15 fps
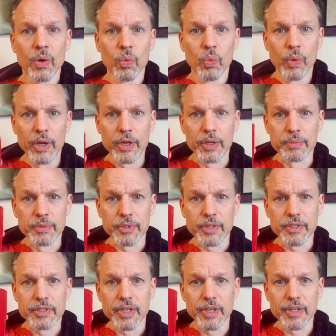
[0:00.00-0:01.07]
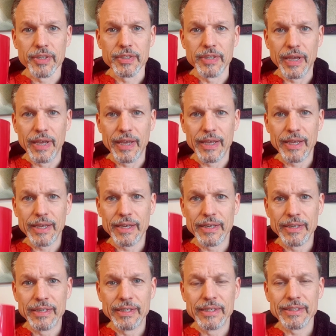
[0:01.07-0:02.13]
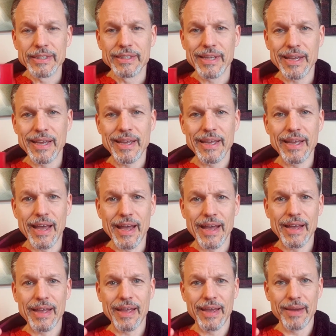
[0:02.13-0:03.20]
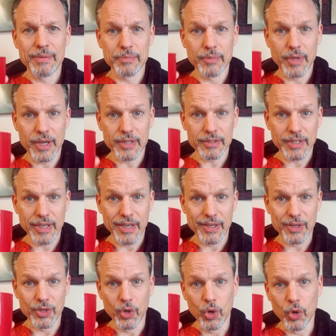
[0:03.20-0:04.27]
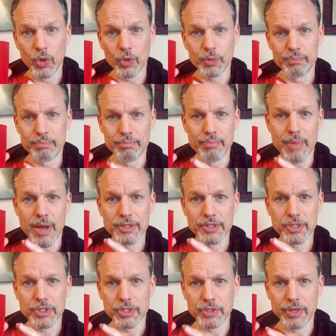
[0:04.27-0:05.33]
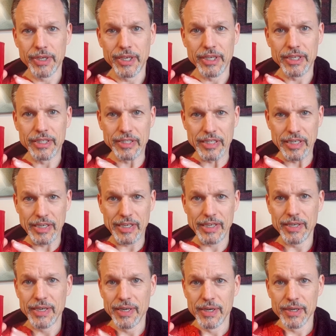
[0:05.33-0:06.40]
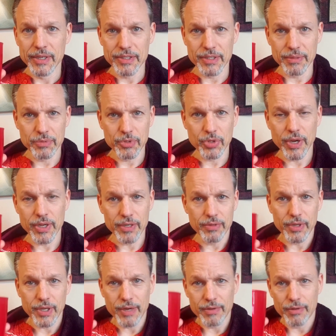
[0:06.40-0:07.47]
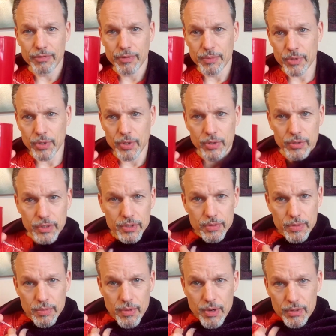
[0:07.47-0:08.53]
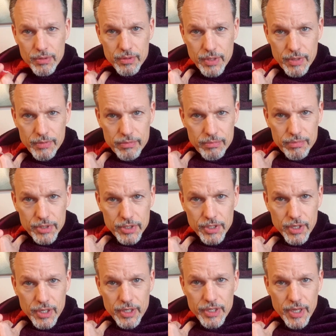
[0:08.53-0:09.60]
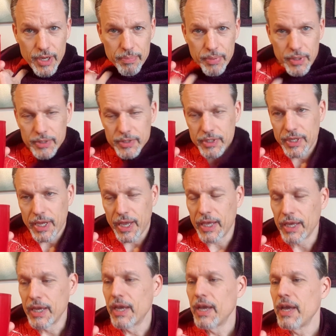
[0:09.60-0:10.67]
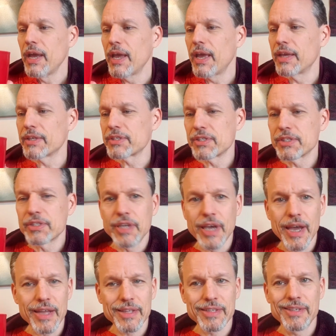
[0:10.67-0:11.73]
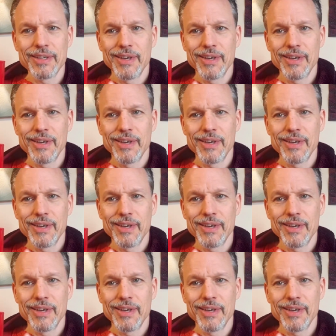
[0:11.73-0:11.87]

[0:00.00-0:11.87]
Welcome to the tea of the day. Today I am got a cold monstery tea because I'm trying to recover from a cold. That's why I'm all snuggled up here today. This has got